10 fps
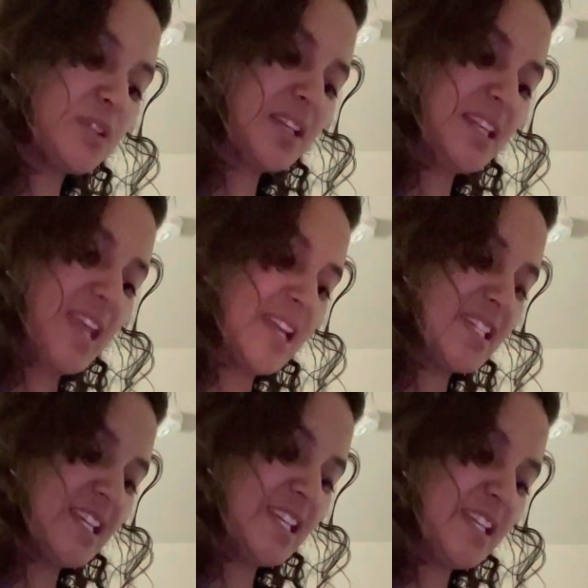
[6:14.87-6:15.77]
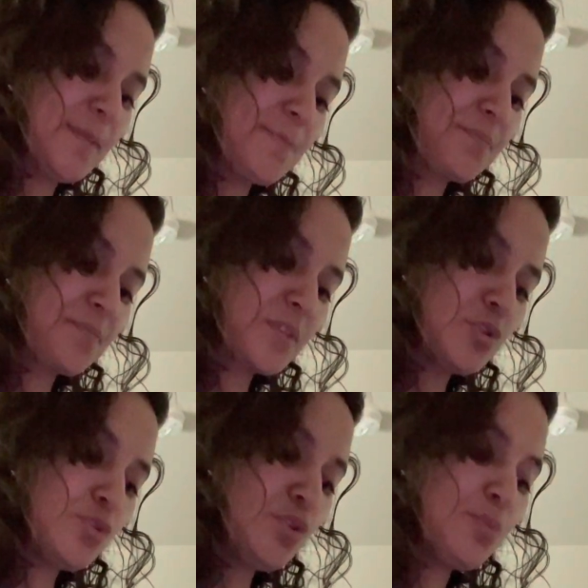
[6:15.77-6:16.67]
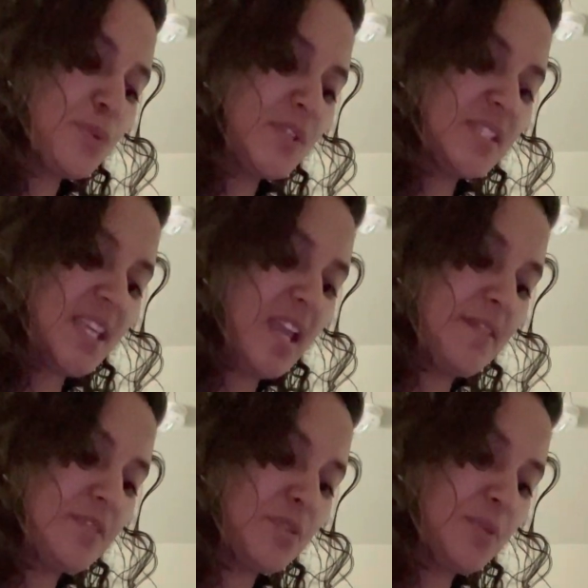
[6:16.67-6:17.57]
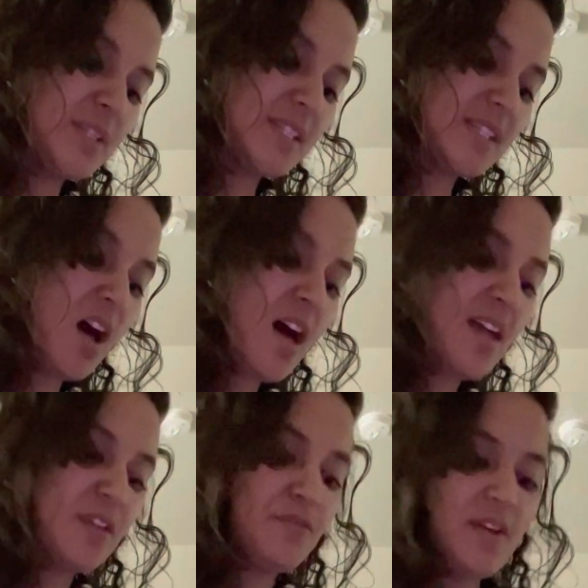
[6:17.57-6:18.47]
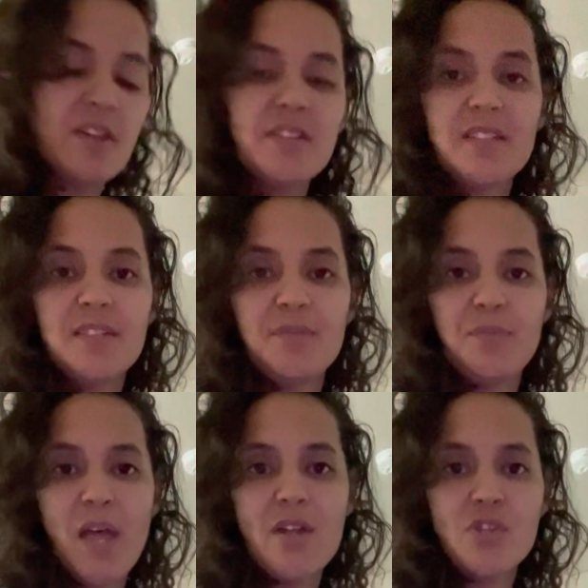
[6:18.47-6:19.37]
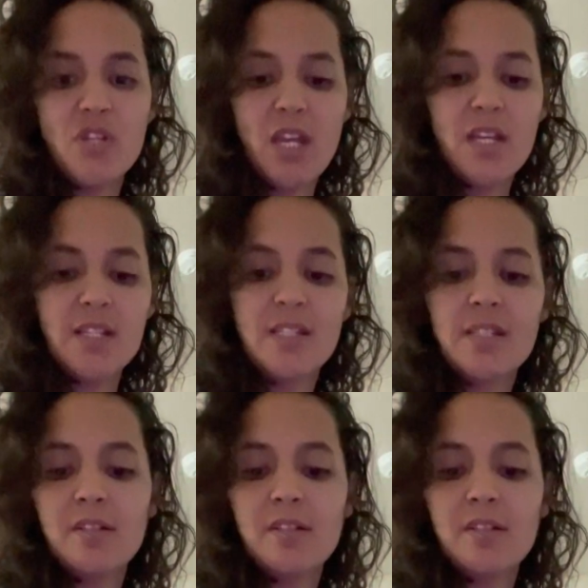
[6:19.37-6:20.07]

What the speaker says: connected, truth perceived when saw and felt as she is.